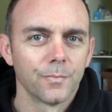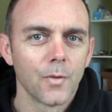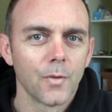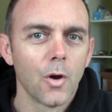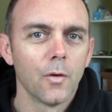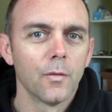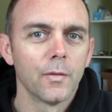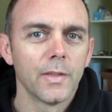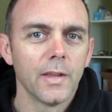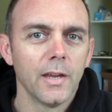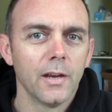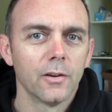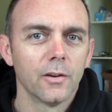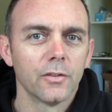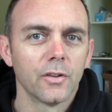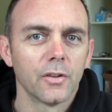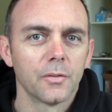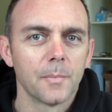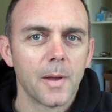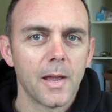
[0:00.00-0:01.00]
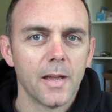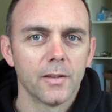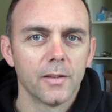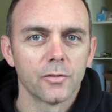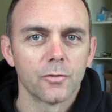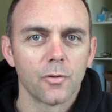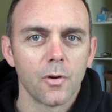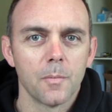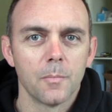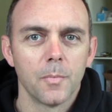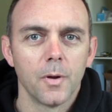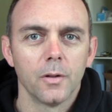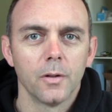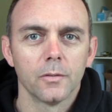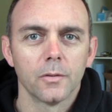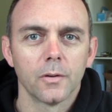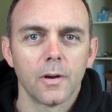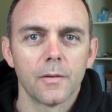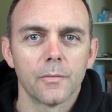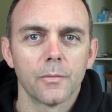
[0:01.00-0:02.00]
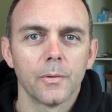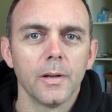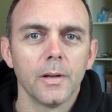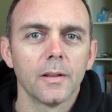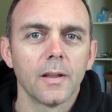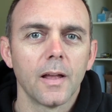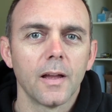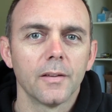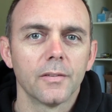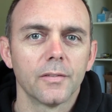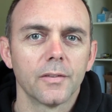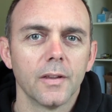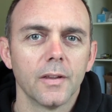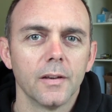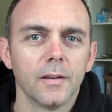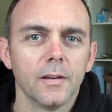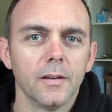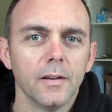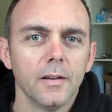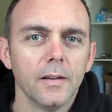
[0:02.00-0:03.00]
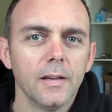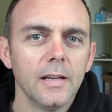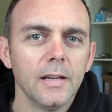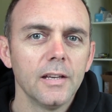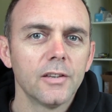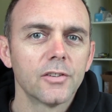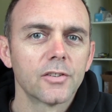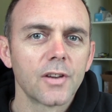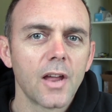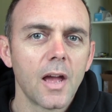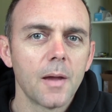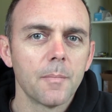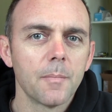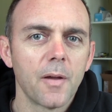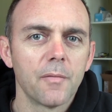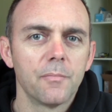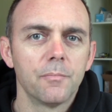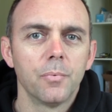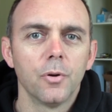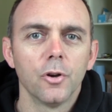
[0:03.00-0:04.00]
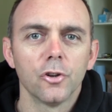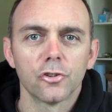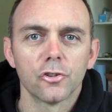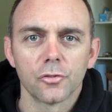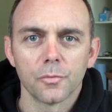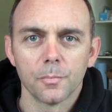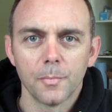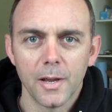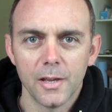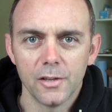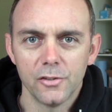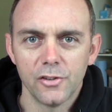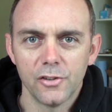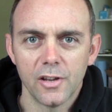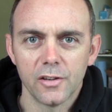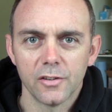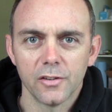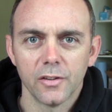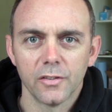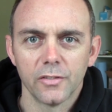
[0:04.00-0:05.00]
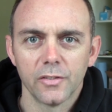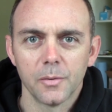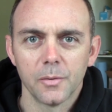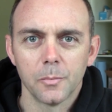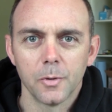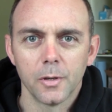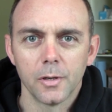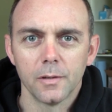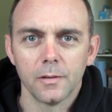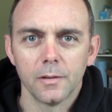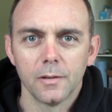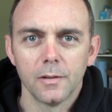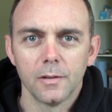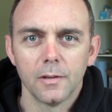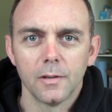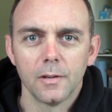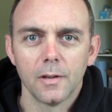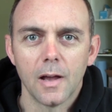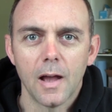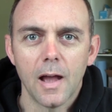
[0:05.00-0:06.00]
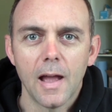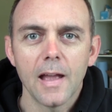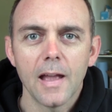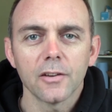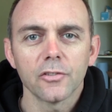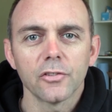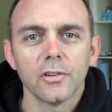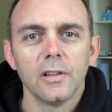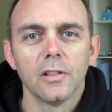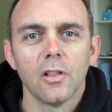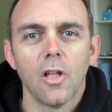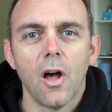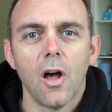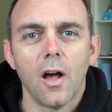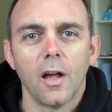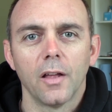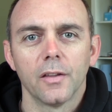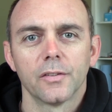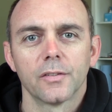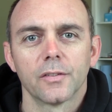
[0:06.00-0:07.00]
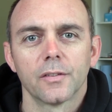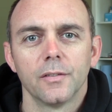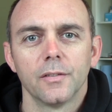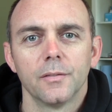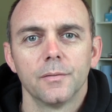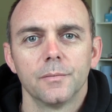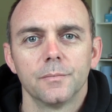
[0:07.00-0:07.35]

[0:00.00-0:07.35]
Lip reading: Over the years, as my head's grown balder, I've realized that each time I've pushed my agenda on someone, I actually lost.